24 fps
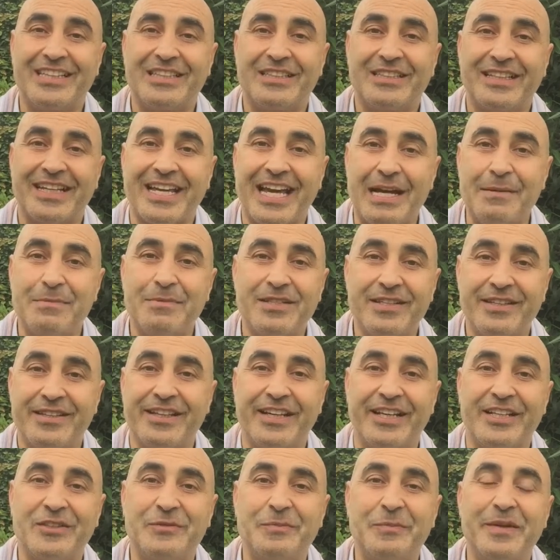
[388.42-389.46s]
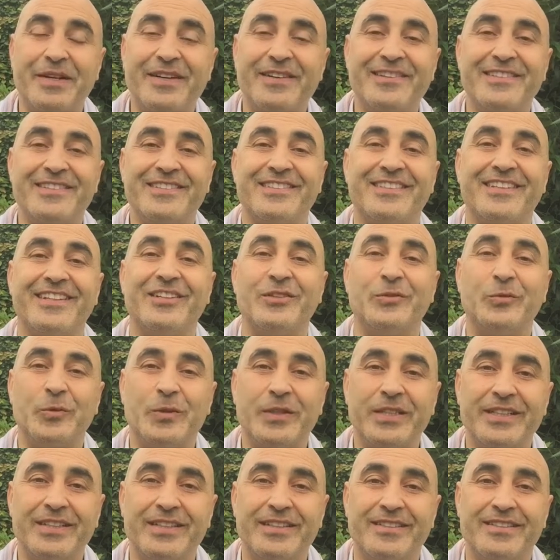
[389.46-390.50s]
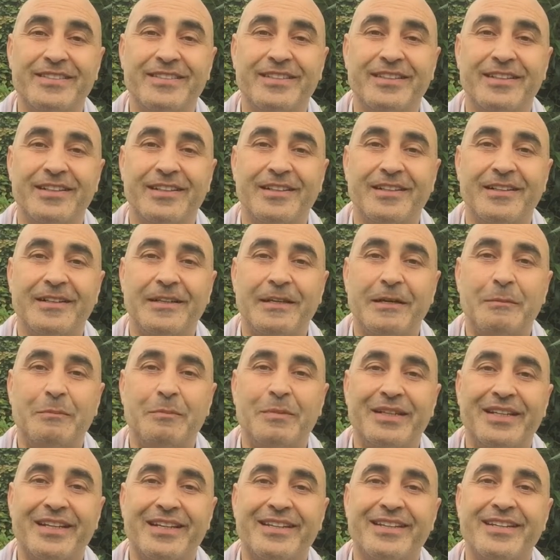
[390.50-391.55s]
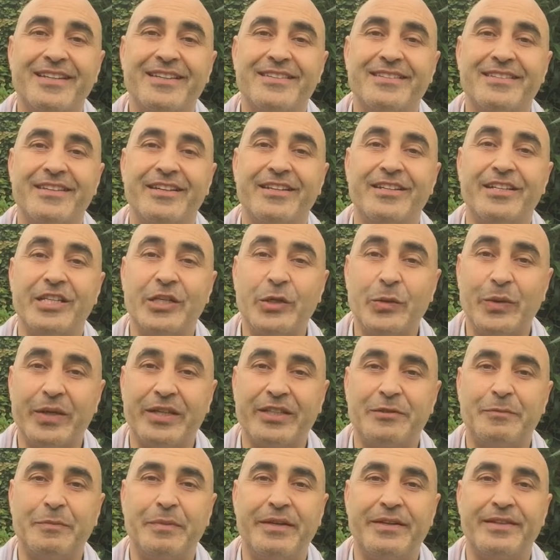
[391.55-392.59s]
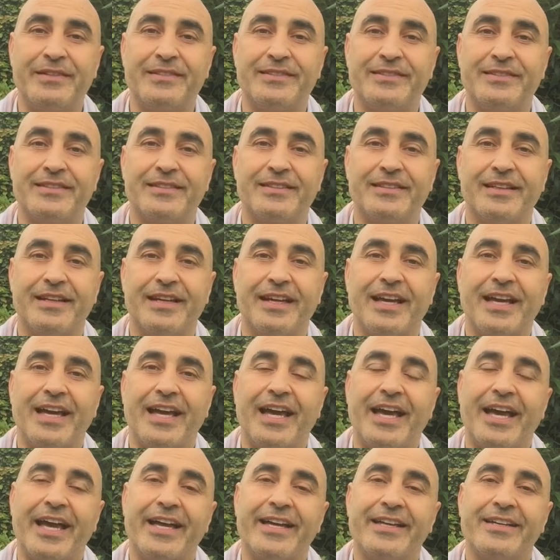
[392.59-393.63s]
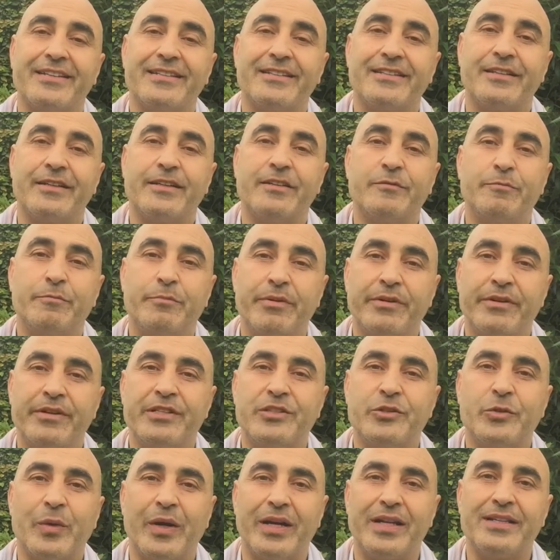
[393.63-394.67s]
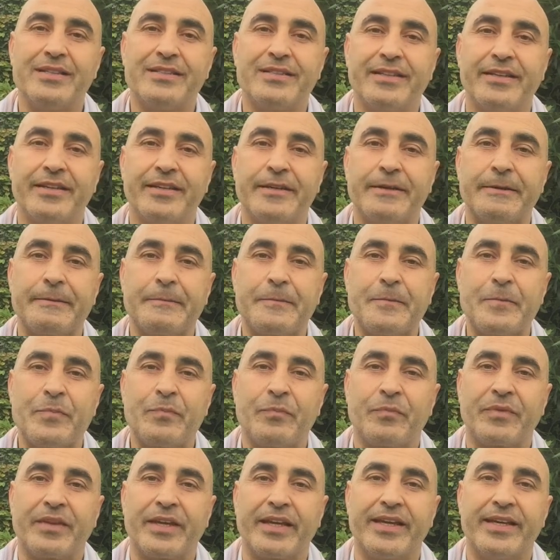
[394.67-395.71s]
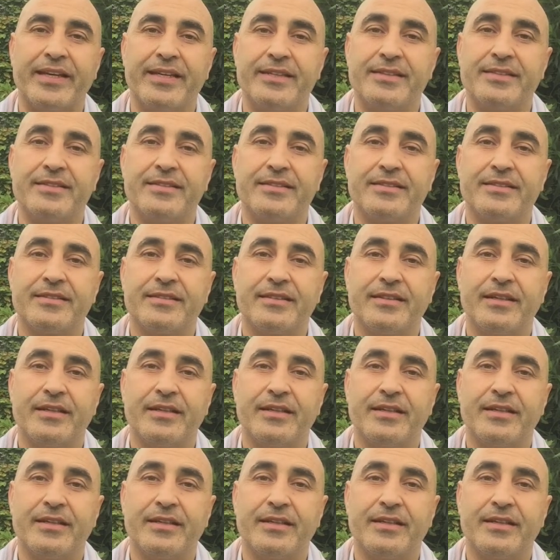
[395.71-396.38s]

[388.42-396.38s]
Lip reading: capture the experience in words, but it is a new experience. And spirituality is